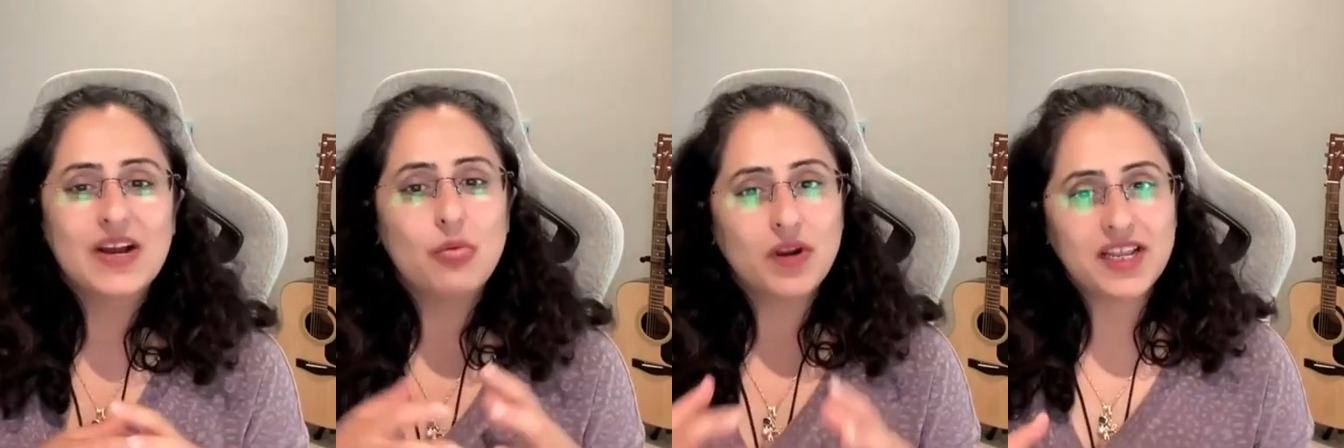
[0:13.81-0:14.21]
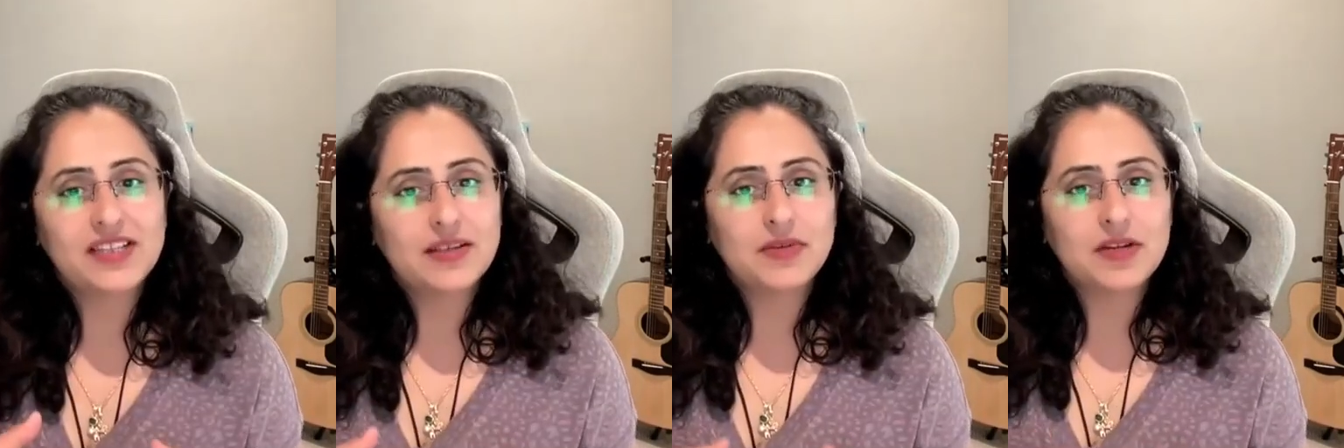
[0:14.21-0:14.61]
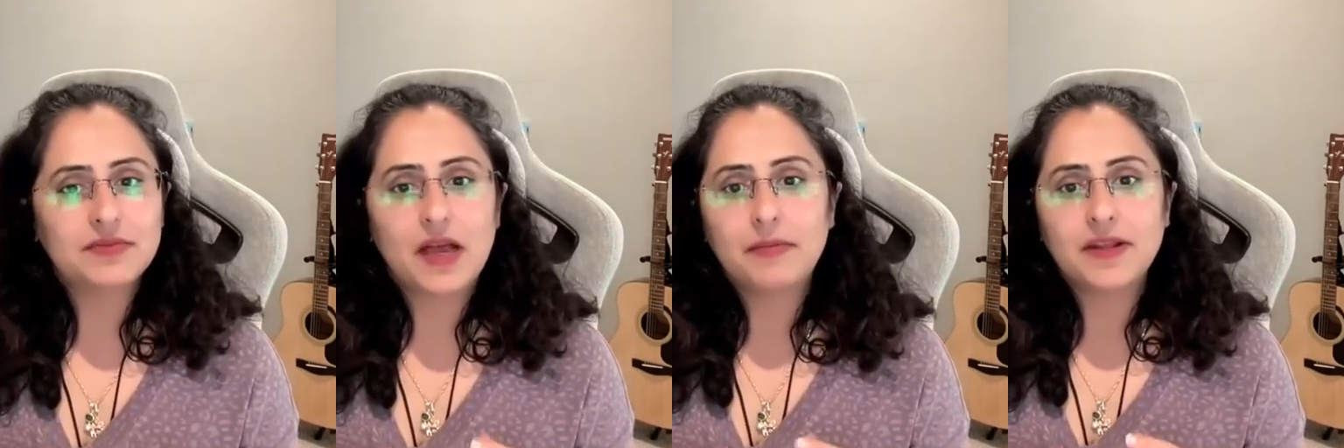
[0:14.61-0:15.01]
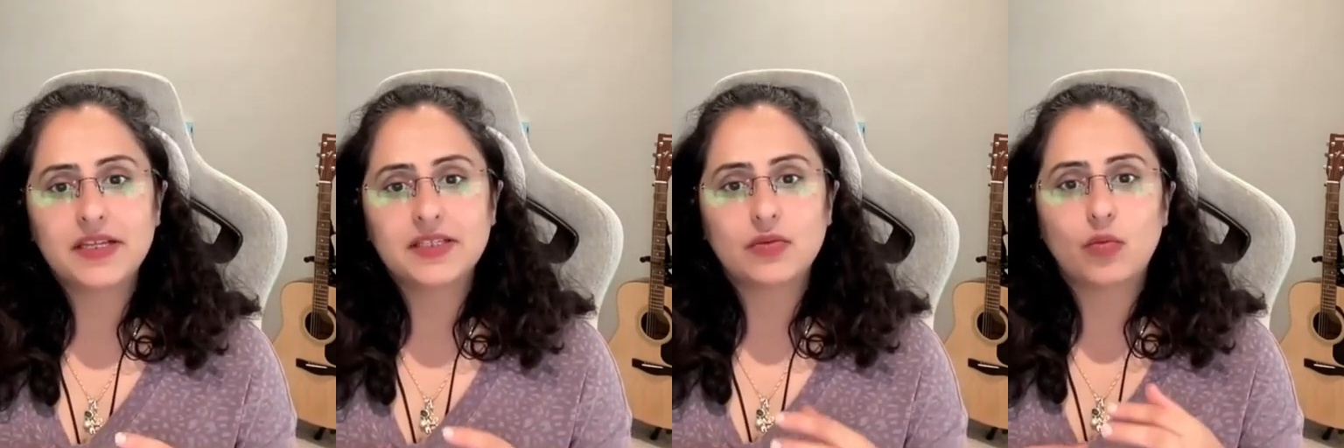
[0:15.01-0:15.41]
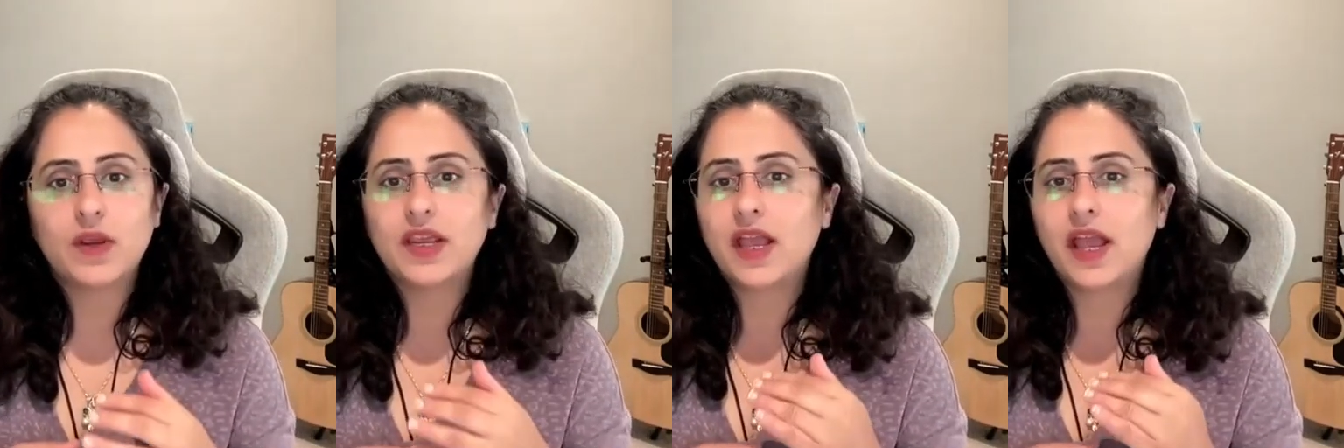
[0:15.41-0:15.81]
what can sometimes happen is
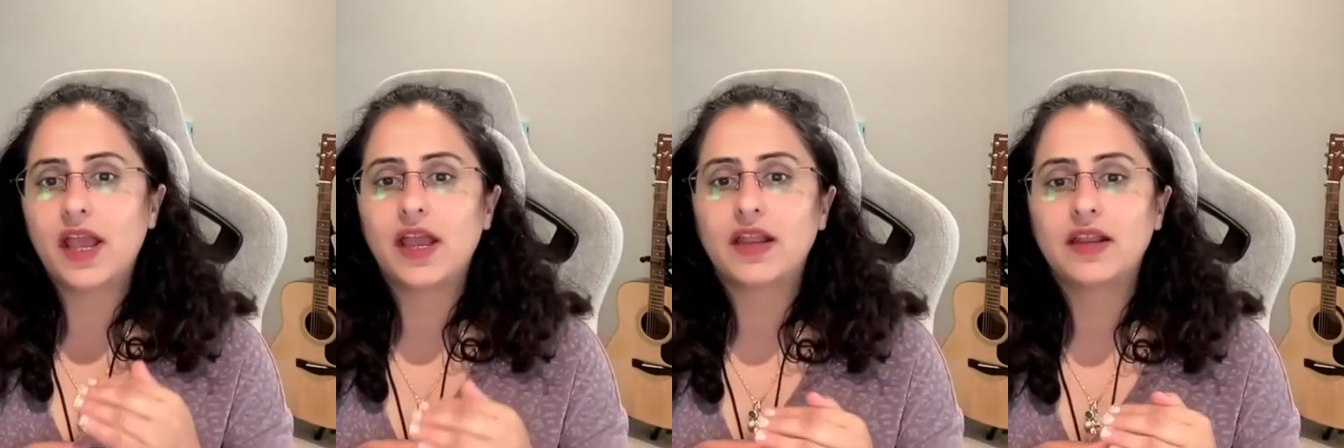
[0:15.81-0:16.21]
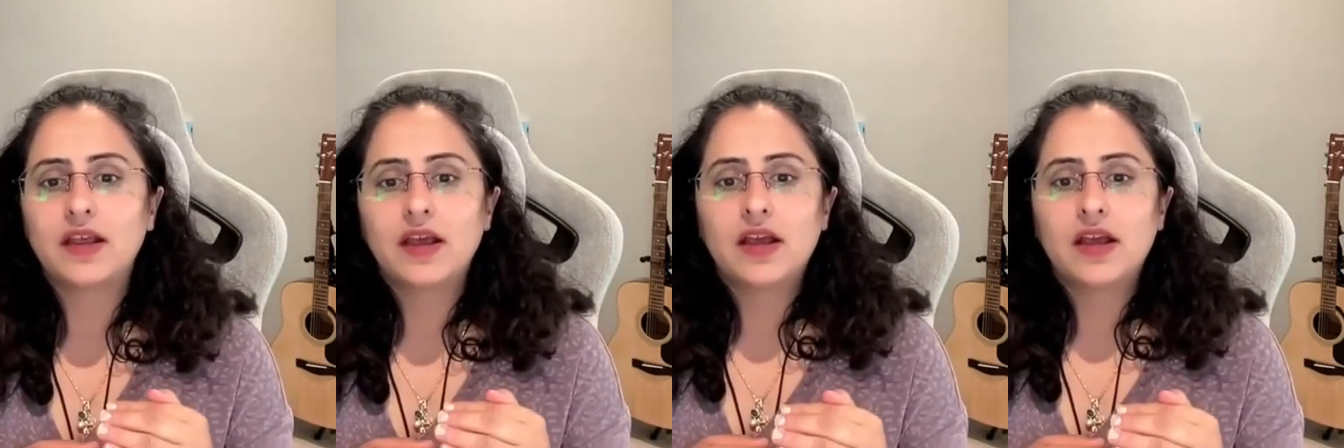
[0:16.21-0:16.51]
we can